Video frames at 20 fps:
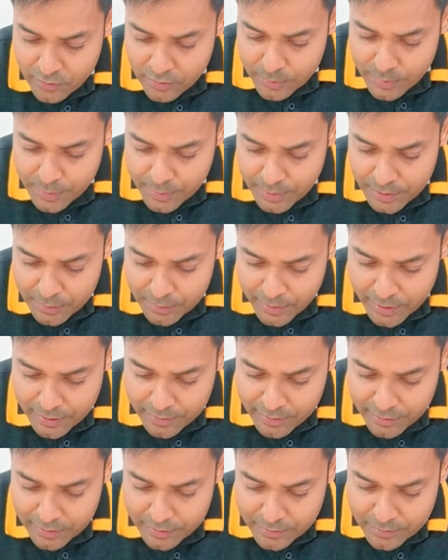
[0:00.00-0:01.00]
be multiplied here.
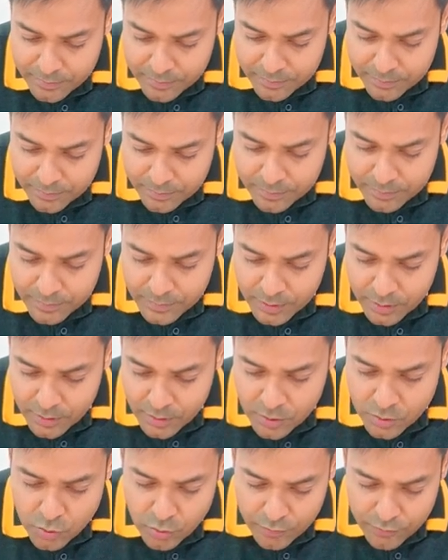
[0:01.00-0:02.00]

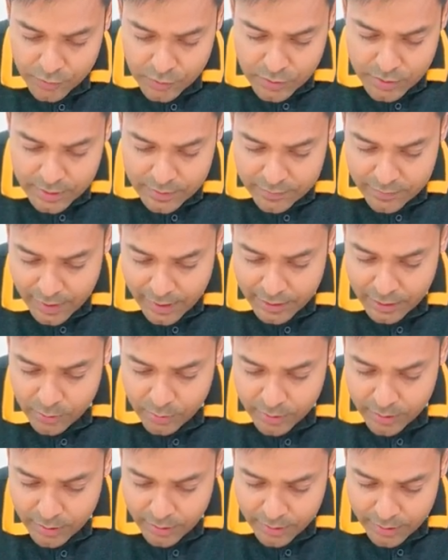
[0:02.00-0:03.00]
So if you see value
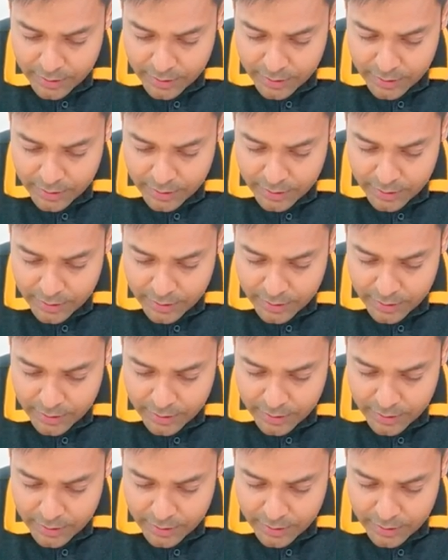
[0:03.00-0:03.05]
here,